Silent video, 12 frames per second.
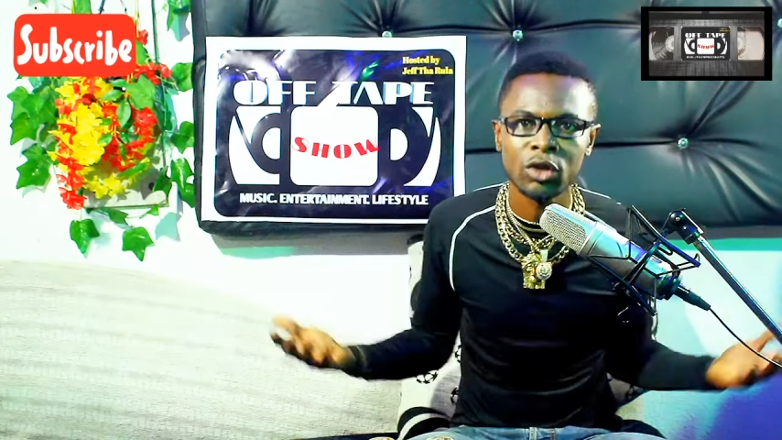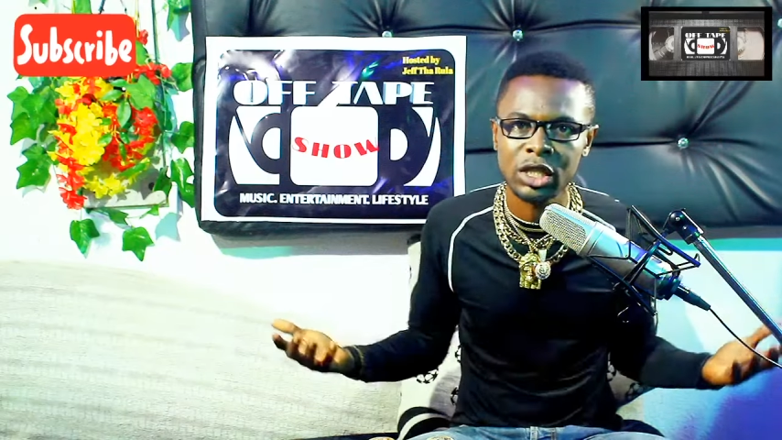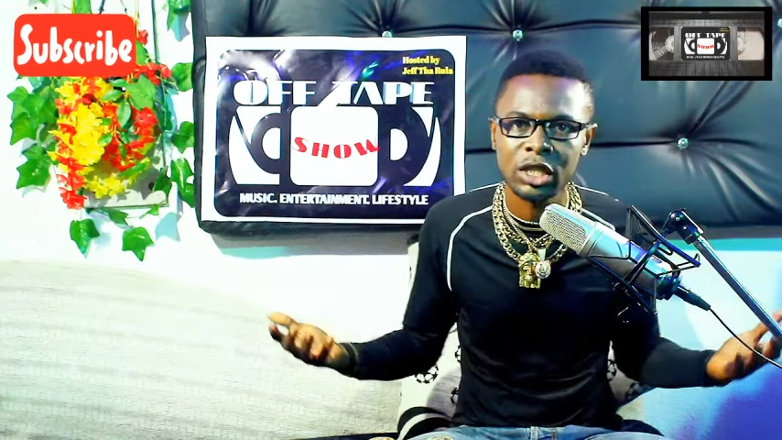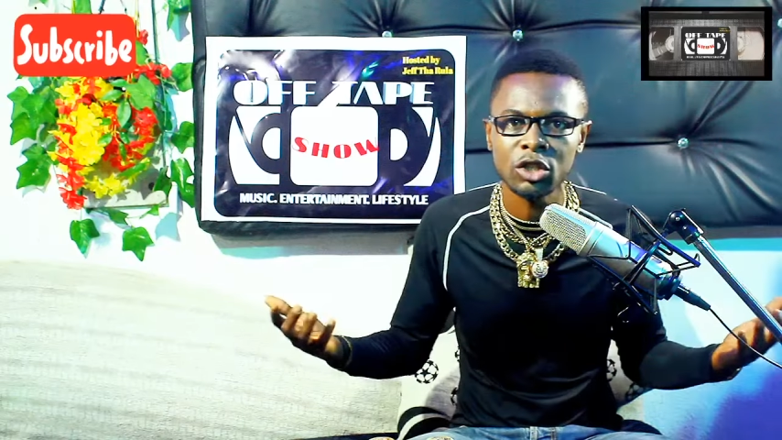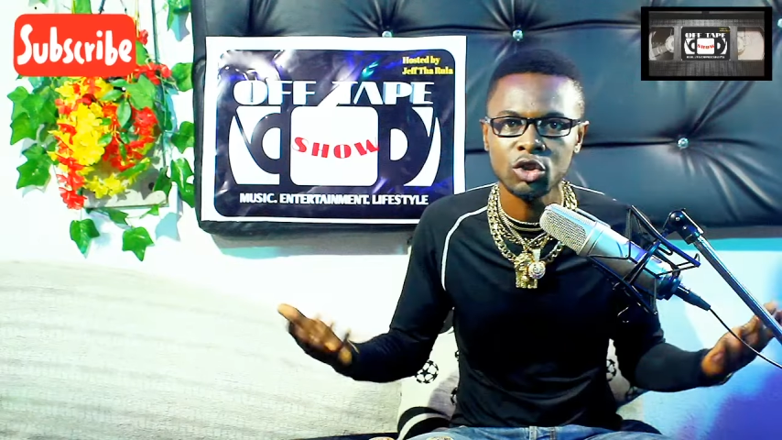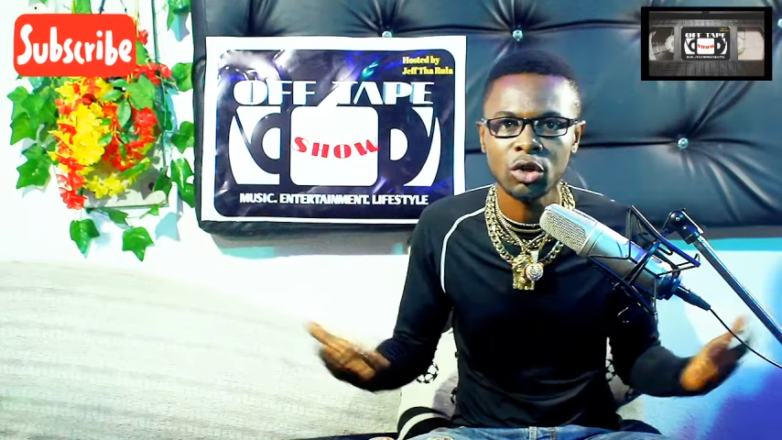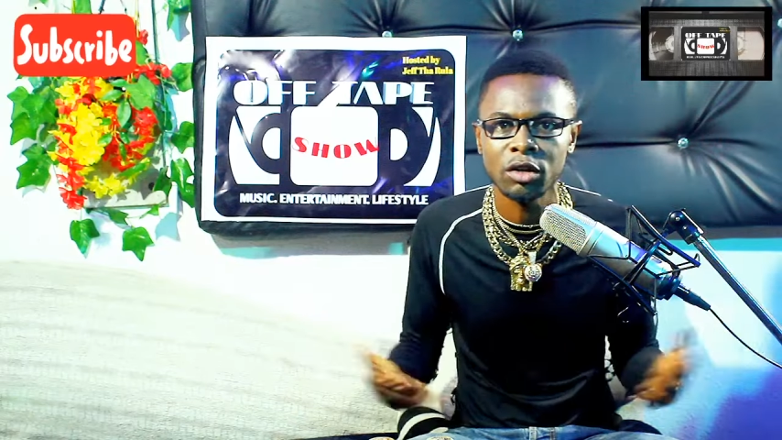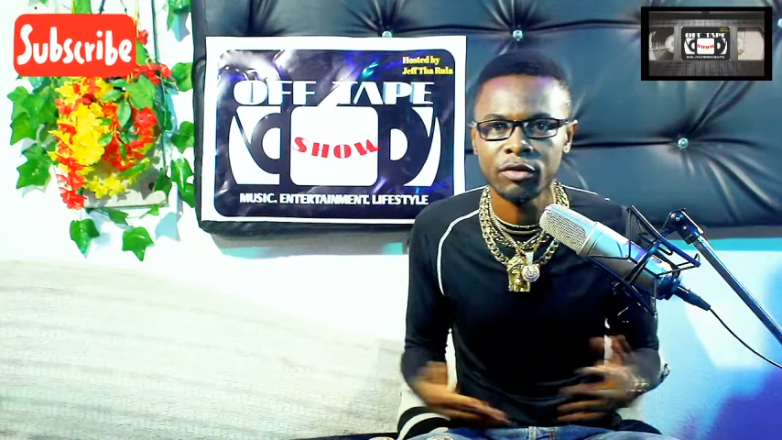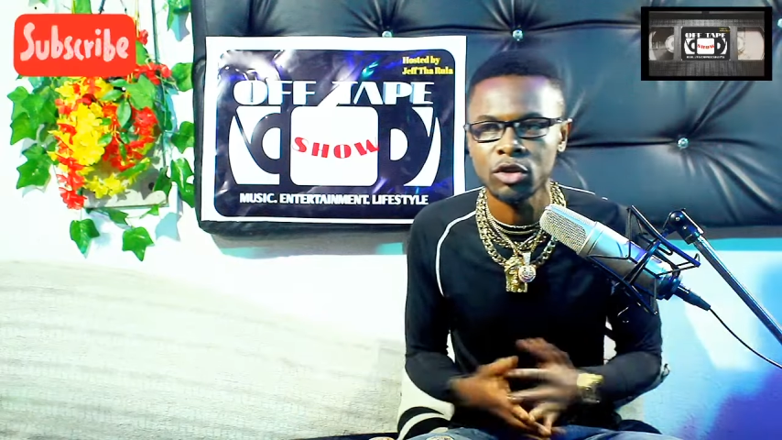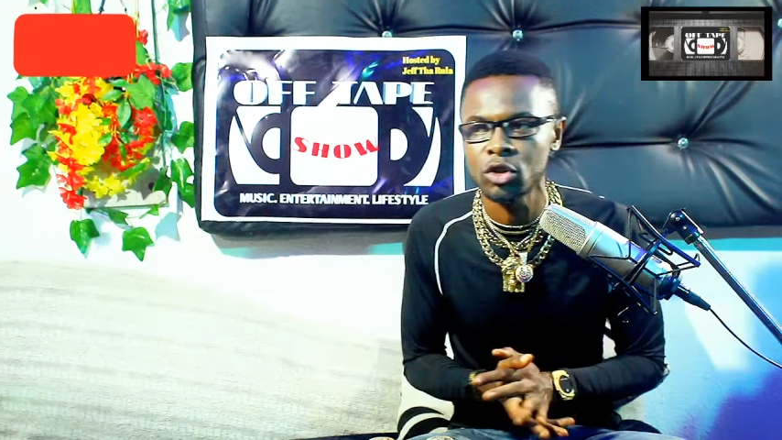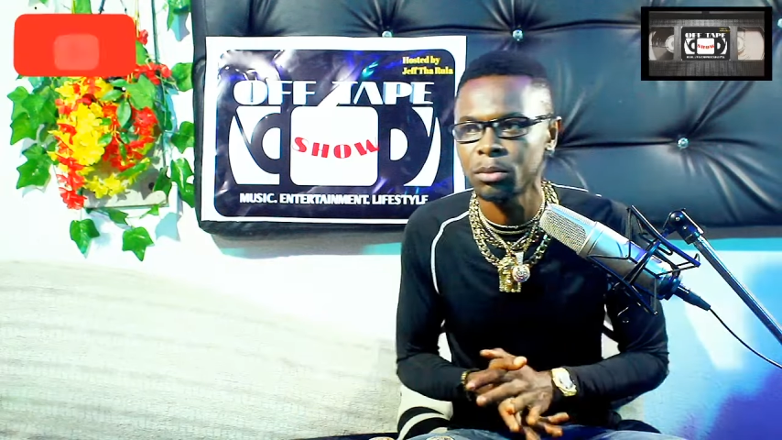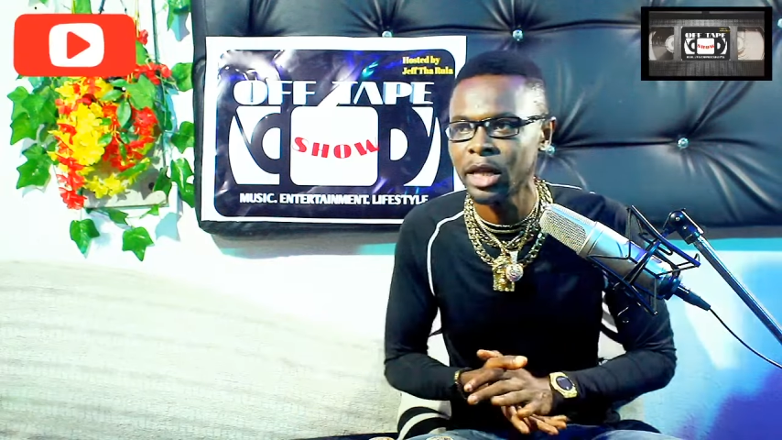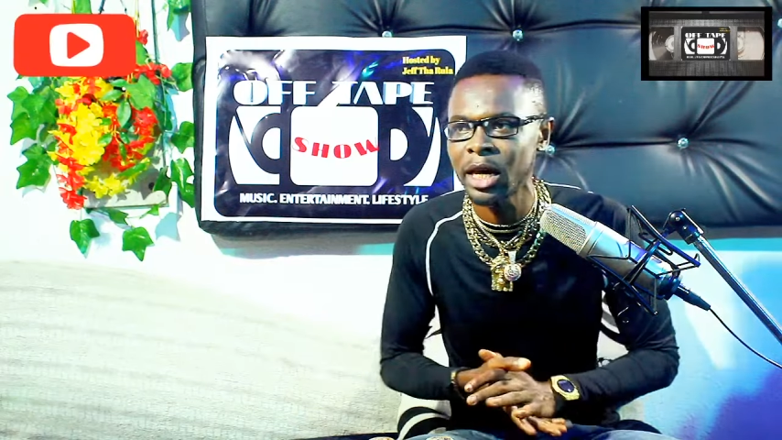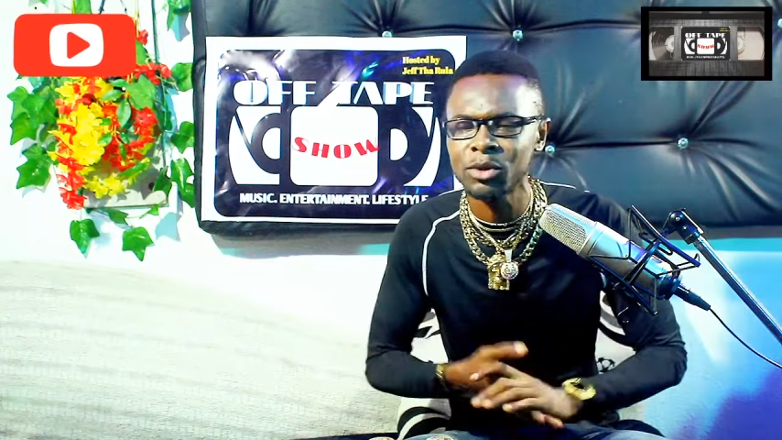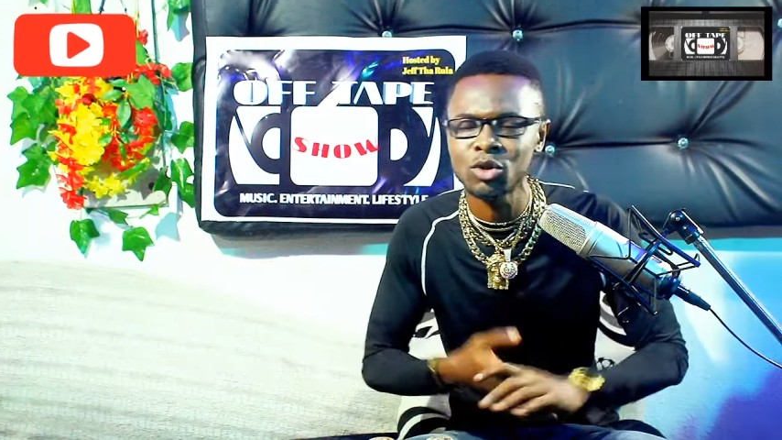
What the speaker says: seen each other for some time.